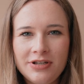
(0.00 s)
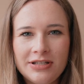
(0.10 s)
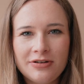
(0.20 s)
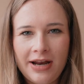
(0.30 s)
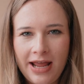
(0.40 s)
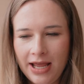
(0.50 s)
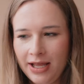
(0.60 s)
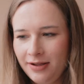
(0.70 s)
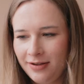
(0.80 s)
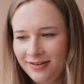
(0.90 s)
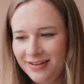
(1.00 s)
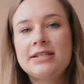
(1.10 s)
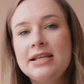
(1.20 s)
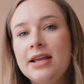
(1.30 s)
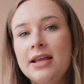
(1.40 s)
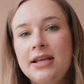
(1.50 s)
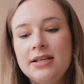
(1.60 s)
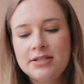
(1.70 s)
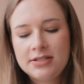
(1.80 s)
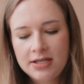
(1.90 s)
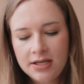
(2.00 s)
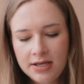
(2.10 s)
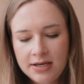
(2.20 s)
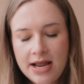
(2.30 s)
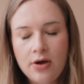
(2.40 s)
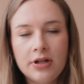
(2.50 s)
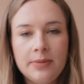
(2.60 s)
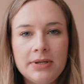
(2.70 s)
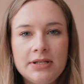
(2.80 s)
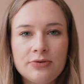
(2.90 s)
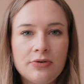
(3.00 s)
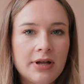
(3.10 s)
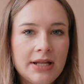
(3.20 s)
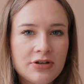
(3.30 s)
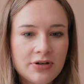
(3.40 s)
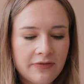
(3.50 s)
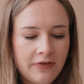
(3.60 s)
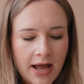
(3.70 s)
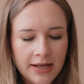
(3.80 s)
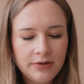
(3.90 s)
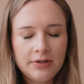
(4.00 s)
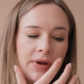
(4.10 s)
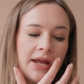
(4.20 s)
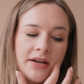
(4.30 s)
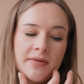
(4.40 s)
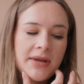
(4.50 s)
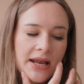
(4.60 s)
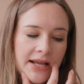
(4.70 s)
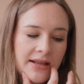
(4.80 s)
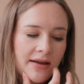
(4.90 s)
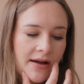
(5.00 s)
she's got hair. Thing is nail clippers or electric file. We ended up getting the